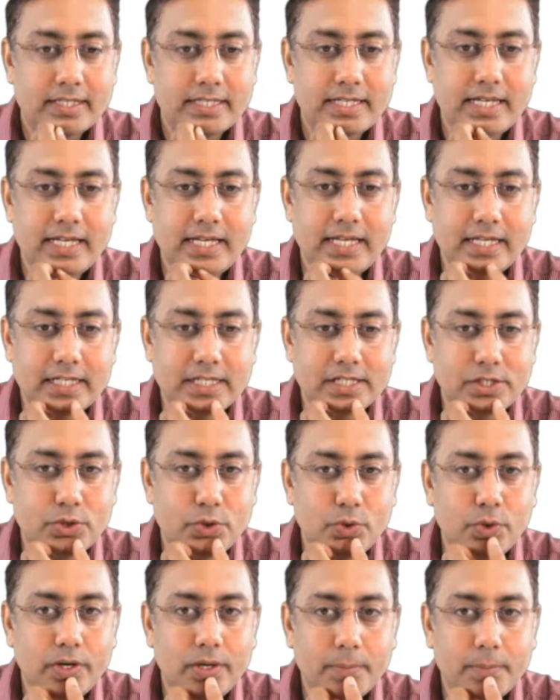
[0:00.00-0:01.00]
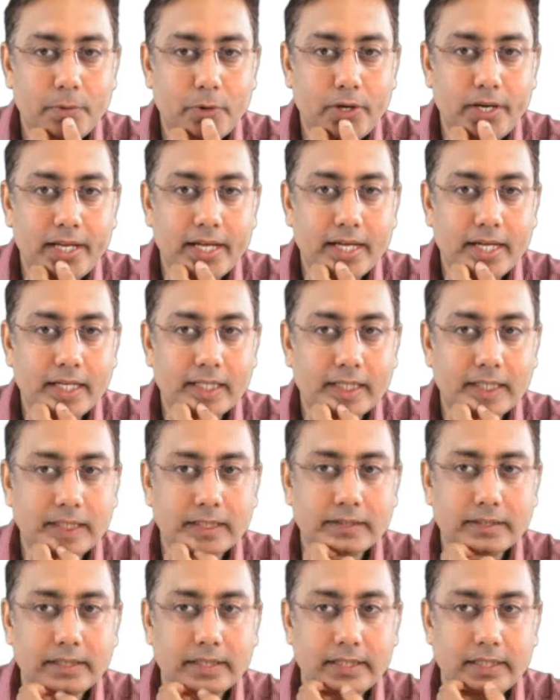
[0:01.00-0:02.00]
C is no pneumonia,
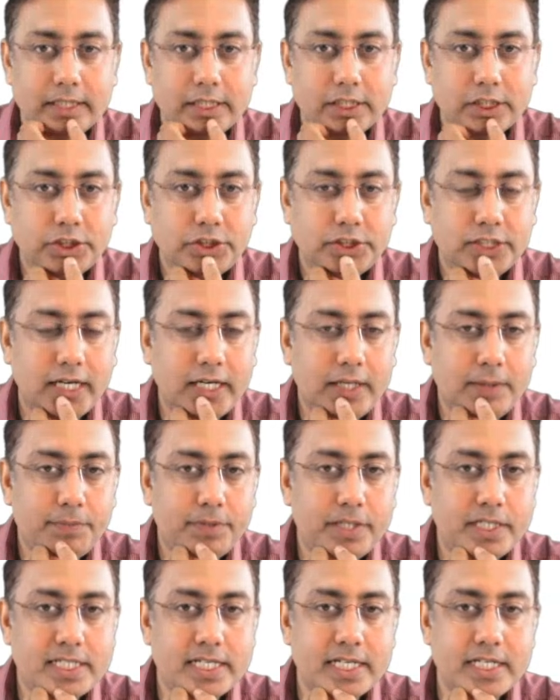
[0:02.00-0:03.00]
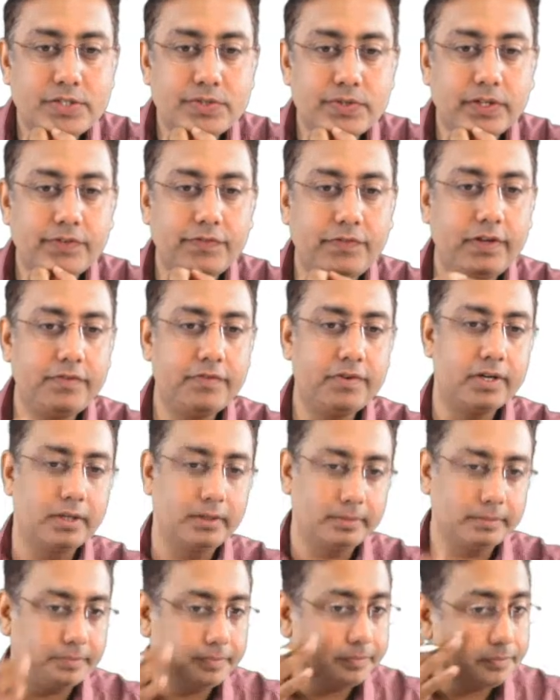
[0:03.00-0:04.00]
child presents with
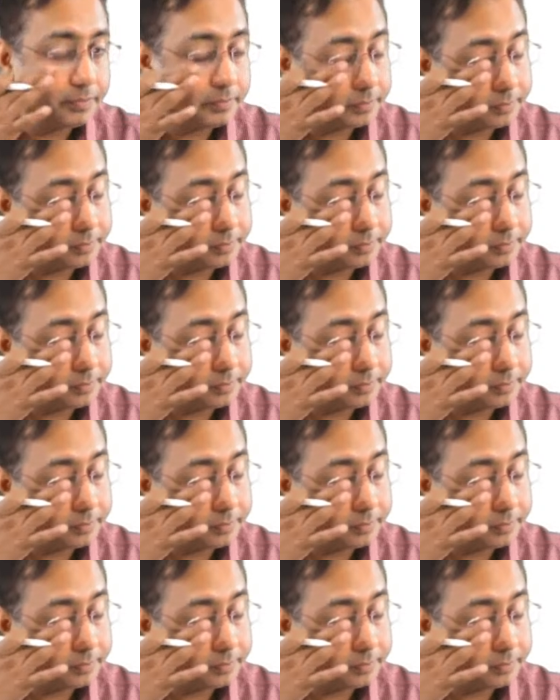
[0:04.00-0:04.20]
fever.